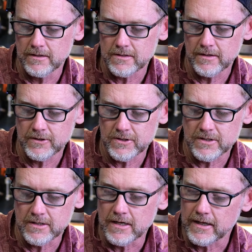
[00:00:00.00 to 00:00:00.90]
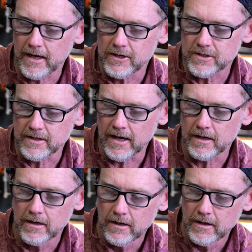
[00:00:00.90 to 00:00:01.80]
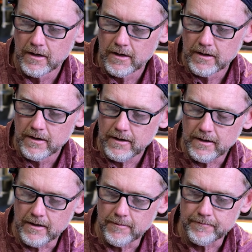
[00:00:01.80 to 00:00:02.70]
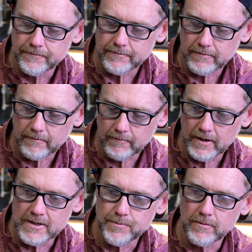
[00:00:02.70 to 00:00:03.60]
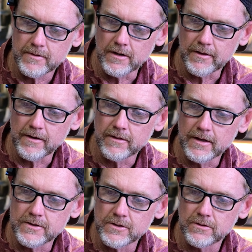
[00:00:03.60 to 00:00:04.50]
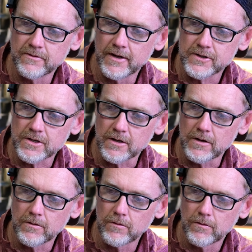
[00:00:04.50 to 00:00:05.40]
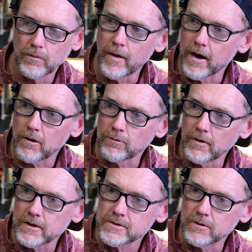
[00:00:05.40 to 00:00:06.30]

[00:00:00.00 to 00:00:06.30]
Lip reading: And so that just is an indication that they do eventually wear or rust